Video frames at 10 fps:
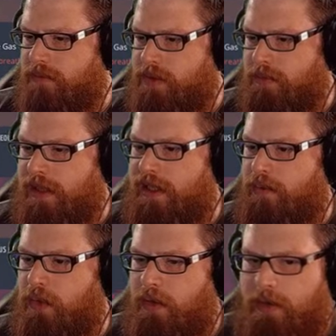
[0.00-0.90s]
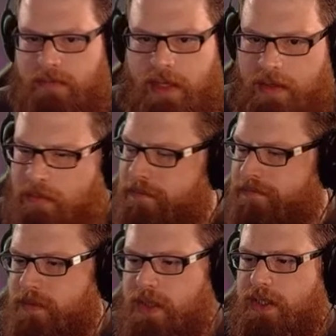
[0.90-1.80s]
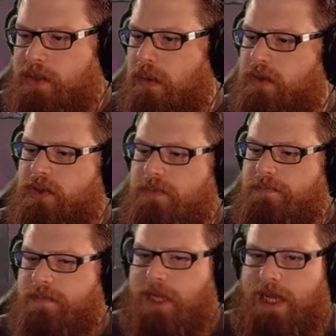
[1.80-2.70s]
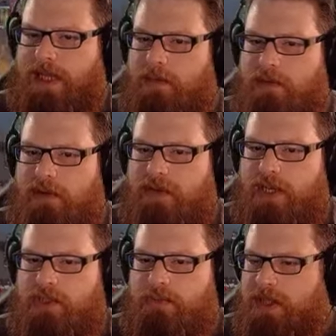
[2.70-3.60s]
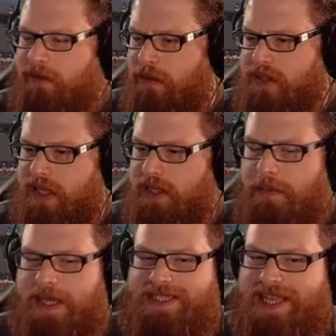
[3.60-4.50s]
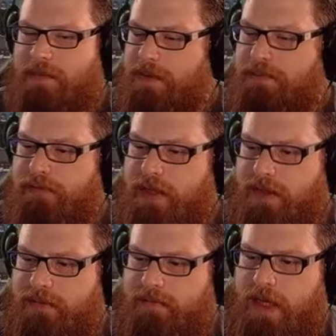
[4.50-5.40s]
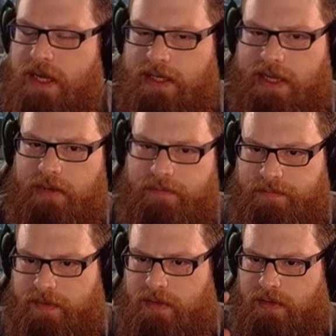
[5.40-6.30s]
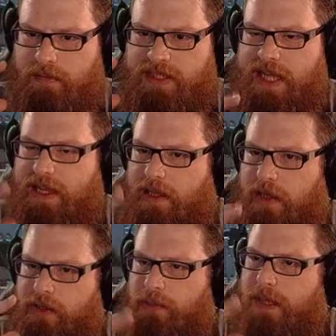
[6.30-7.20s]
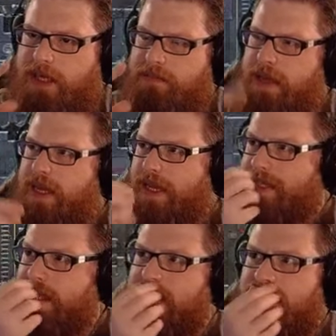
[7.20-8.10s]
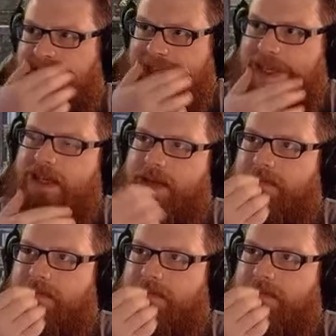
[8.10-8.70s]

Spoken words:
clean water, turn it into oxygen. And then wherever your dupes are outside the base, they can be breathing. Now, the mistake a lot of new players make is they think